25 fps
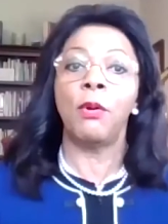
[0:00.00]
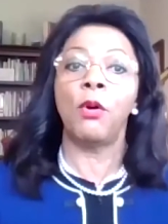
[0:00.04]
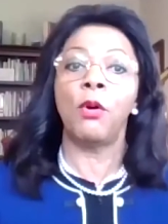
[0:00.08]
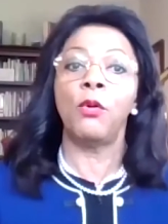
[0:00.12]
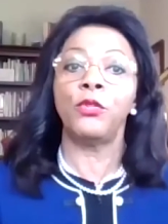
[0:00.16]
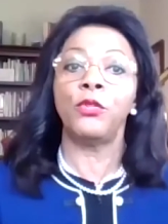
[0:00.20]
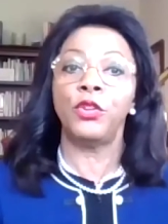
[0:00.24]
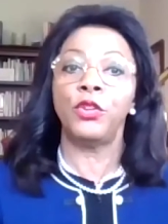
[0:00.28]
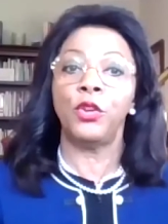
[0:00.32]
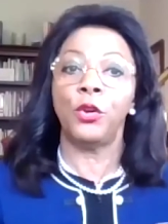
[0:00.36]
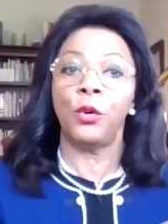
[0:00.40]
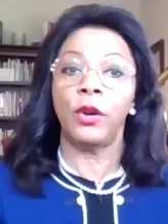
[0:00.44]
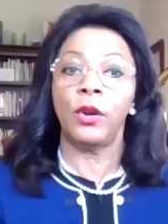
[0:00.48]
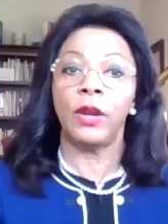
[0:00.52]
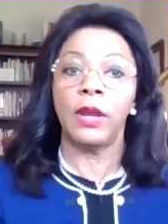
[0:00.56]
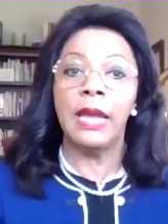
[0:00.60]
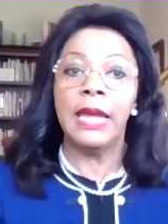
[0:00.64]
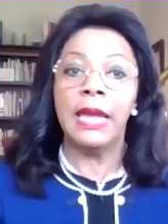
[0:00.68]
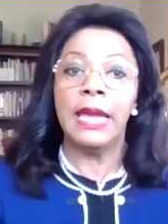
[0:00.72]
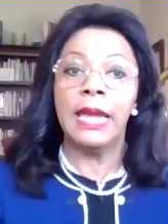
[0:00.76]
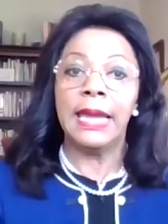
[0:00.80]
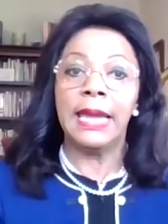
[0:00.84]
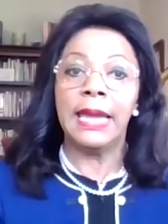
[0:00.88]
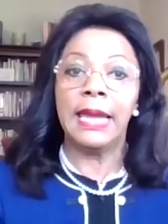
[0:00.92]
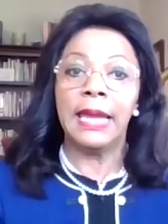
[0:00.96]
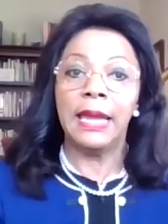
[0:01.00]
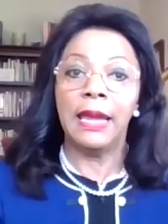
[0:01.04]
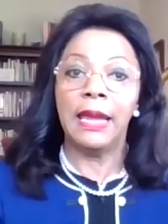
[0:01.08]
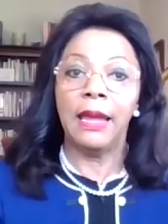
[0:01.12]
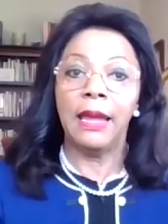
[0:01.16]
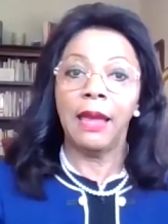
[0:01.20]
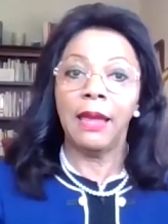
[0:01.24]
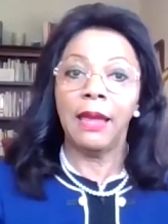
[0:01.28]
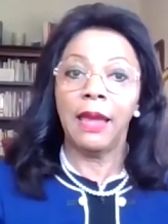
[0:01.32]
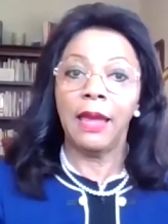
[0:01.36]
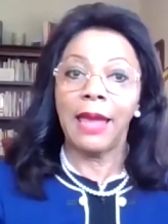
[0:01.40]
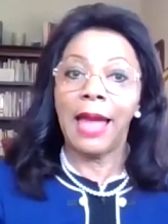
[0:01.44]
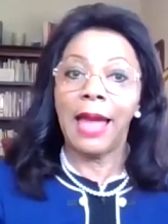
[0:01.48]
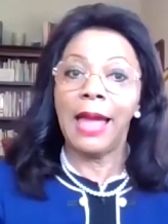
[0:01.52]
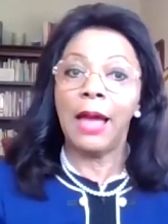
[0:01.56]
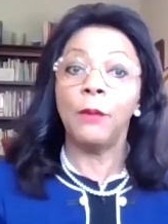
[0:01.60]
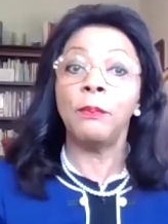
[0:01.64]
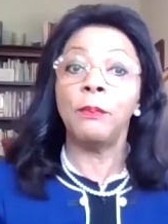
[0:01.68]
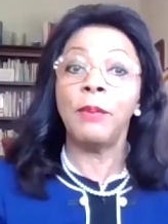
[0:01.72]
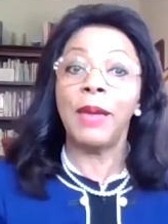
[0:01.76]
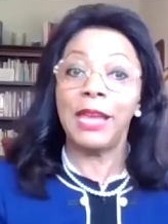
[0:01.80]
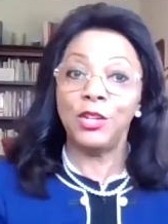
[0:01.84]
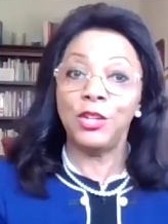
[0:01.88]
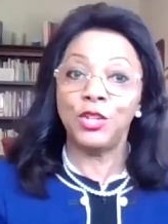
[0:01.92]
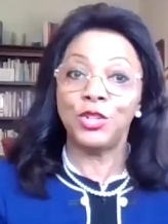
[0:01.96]
in both your
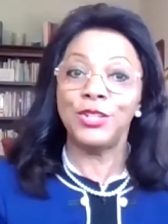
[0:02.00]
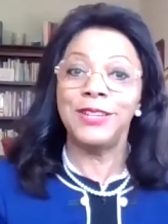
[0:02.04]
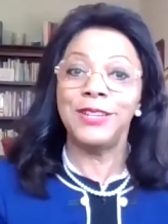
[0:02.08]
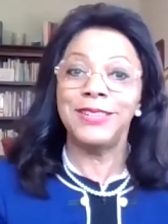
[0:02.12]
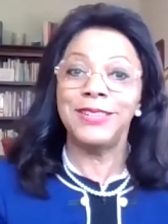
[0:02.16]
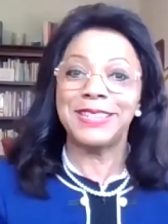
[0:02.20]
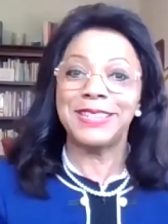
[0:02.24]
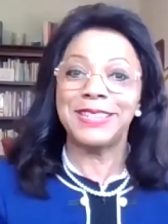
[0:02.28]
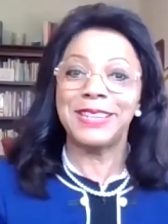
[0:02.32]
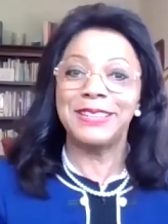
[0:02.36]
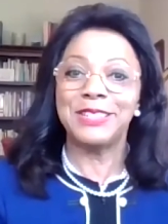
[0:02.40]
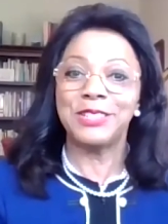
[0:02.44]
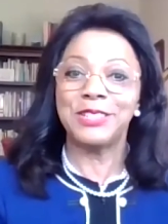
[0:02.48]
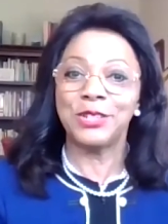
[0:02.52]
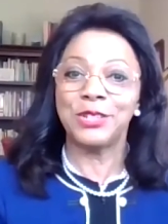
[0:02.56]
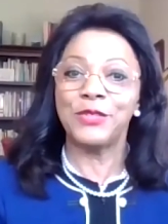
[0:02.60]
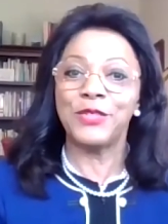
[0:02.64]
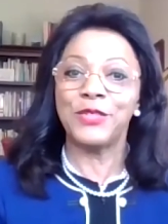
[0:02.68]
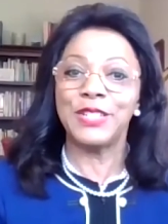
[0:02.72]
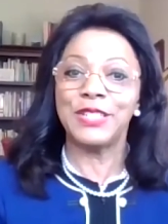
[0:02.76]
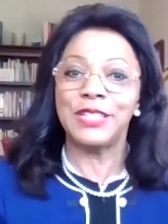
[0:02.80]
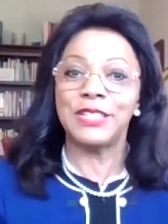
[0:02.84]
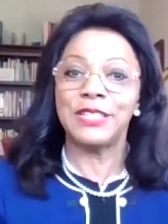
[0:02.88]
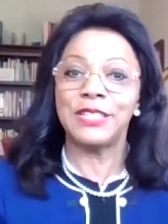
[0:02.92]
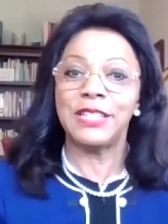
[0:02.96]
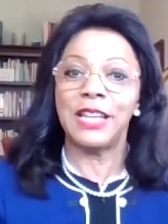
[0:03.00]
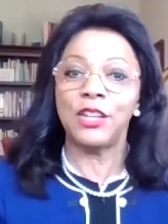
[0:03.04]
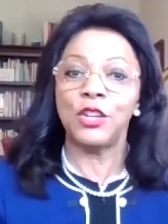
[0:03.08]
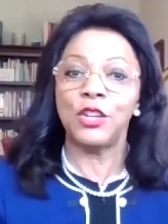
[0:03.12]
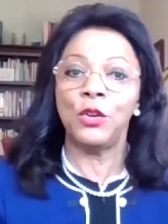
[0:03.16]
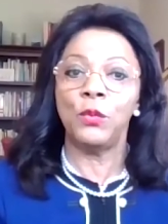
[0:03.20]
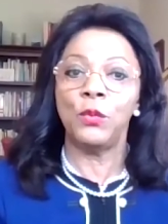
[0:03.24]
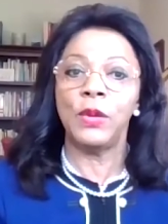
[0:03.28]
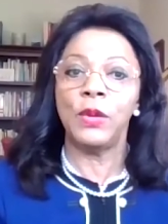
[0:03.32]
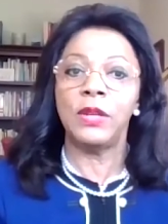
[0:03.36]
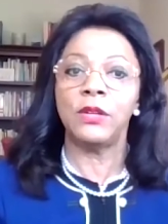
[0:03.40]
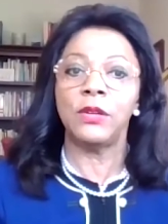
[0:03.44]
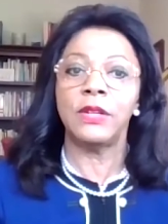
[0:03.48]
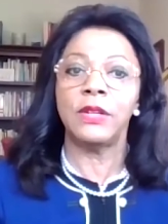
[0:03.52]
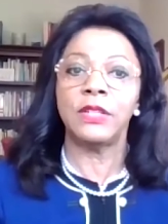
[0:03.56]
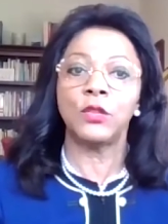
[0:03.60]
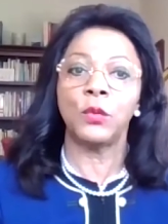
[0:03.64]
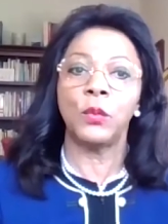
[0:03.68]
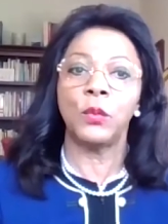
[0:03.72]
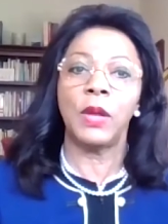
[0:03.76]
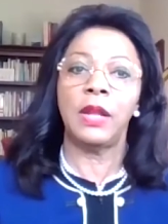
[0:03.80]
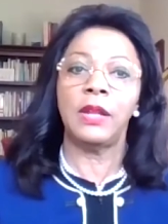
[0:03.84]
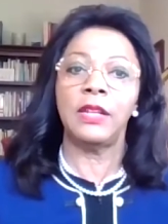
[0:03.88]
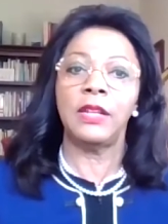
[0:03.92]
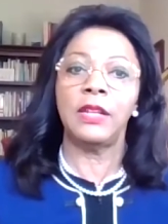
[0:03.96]
outpatient services that you render
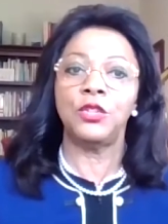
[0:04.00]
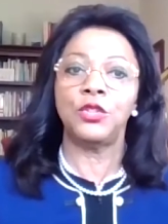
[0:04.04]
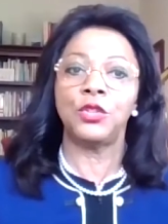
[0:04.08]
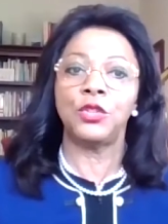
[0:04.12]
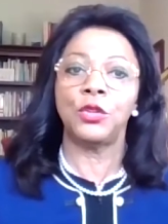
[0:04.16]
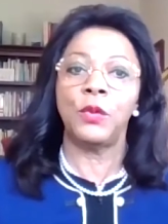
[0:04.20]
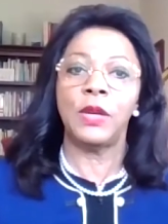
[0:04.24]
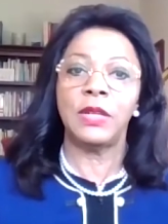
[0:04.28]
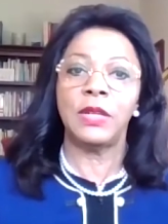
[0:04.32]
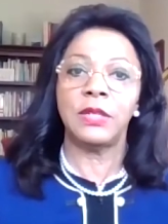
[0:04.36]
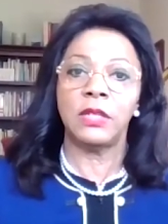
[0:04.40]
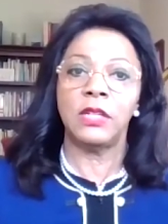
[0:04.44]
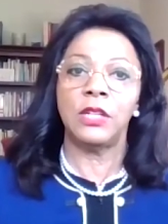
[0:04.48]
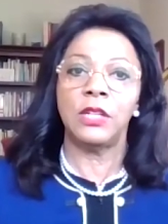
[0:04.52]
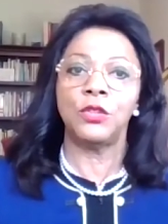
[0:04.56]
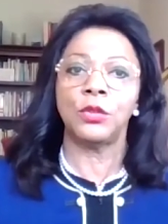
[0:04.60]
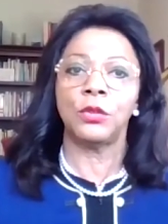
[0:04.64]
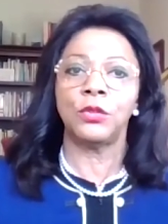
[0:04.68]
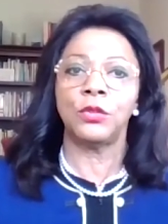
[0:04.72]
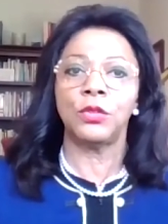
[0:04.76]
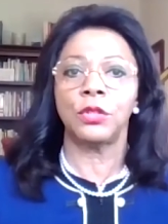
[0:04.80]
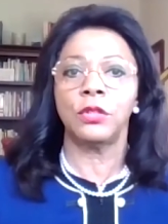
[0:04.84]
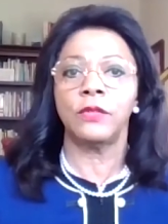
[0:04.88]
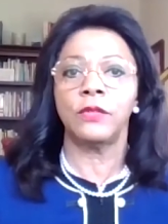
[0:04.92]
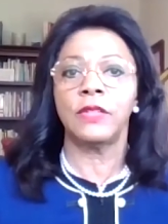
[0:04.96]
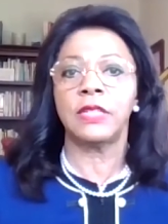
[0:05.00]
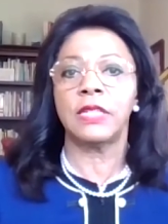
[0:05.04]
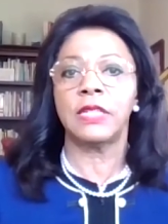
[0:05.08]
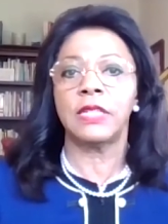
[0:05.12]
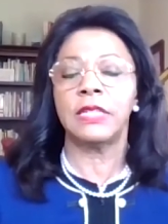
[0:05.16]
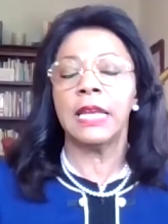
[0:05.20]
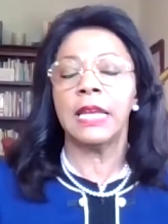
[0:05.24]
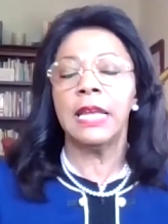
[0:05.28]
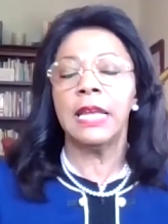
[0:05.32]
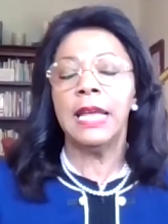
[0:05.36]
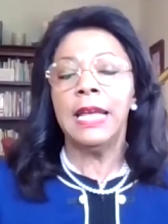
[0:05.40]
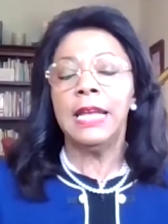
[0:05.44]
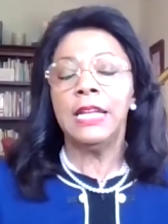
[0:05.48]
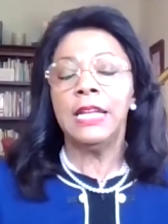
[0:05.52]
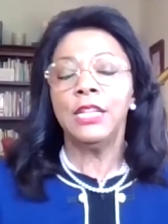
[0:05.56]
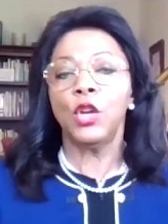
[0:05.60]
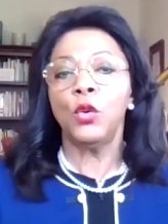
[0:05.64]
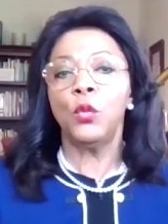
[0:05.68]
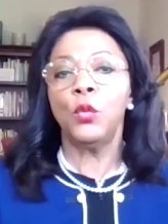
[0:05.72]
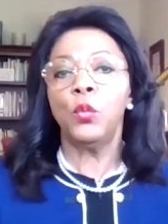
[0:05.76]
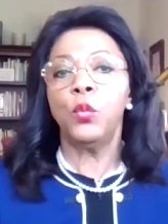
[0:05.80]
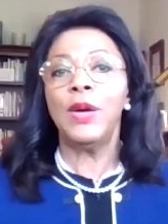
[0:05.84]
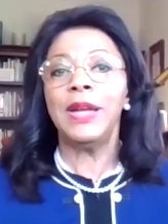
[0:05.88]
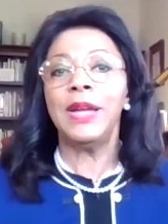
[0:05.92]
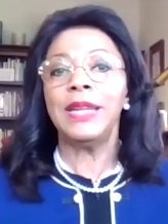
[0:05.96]
as well as your residential services.
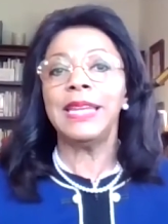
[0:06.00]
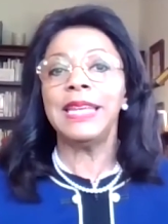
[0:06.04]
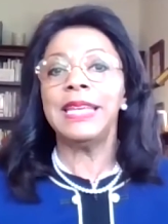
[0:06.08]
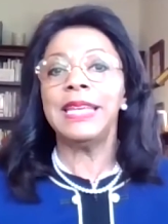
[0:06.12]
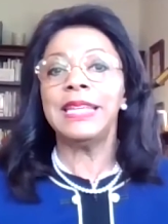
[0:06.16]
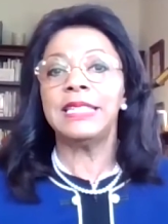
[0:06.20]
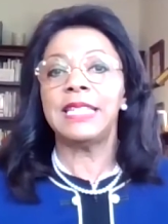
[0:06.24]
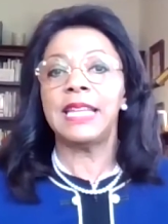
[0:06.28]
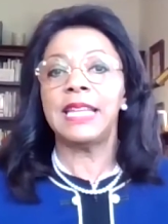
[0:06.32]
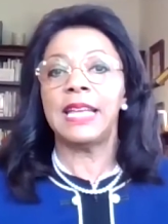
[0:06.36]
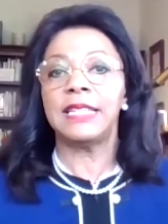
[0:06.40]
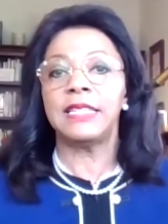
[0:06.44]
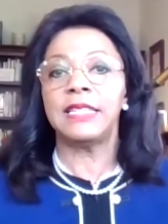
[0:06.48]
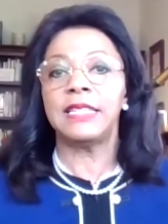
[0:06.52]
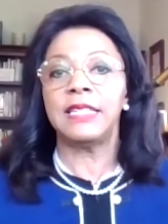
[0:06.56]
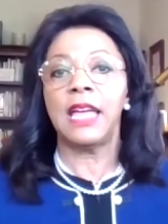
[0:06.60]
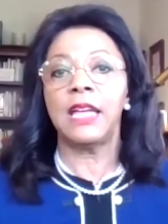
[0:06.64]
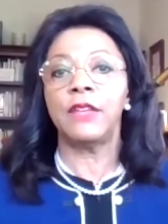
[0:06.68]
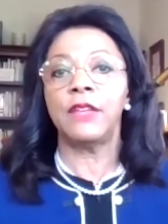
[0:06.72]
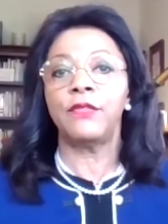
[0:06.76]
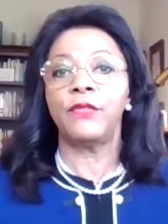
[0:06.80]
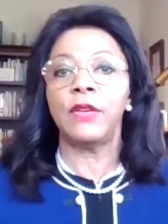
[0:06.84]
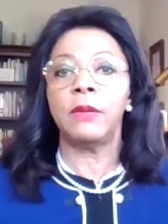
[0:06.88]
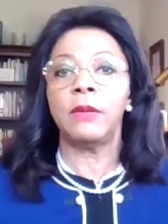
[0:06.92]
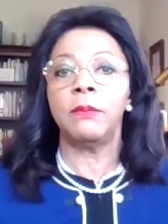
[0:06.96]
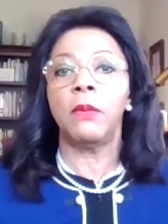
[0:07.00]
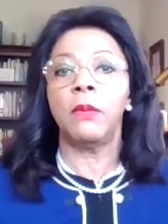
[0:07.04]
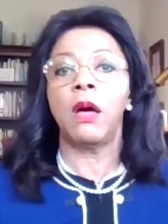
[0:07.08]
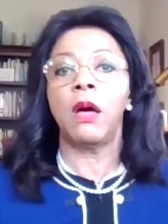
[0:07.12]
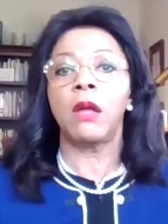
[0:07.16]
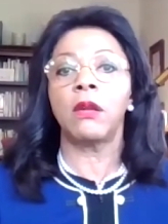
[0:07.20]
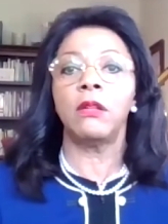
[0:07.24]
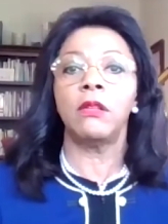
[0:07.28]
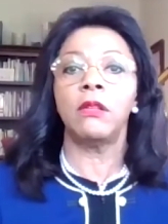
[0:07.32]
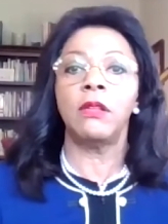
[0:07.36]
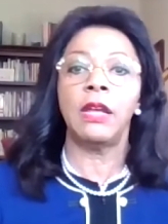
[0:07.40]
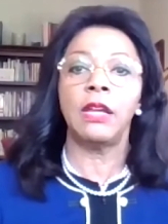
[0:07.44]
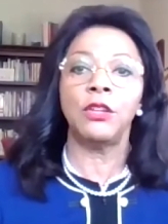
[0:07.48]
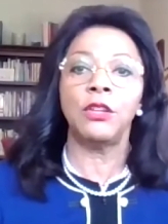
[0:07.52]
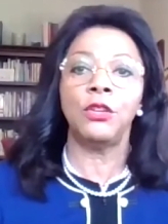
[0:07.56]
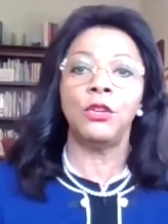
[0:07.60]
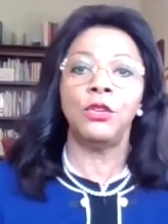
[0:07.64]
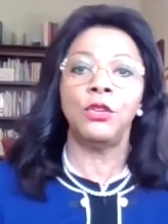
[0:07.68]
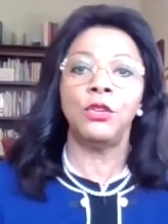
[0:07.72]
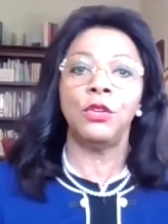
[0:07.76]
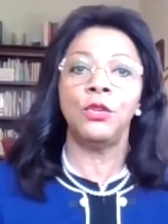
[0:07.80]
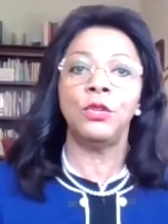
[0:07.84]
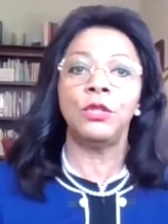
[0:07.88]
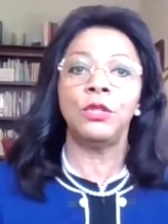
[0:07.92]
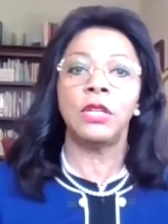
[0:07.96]
So what is that staffing model that you
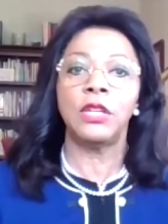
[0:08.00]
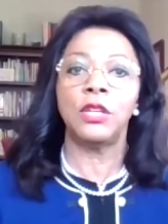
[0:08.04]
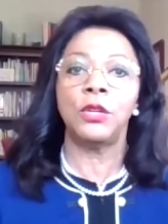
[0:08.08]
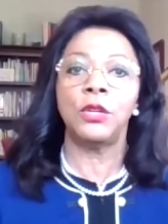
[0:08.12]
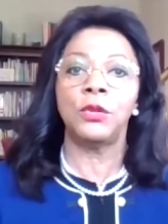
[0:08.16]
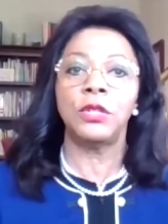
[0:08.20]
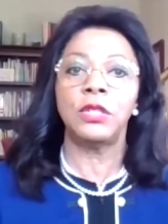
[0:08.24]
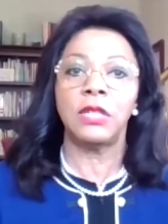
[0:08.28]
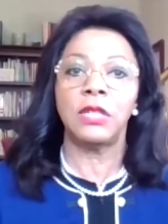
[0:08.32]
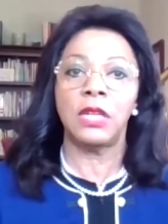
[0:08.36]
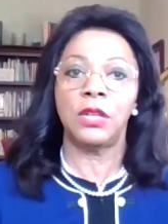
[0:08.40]
use at your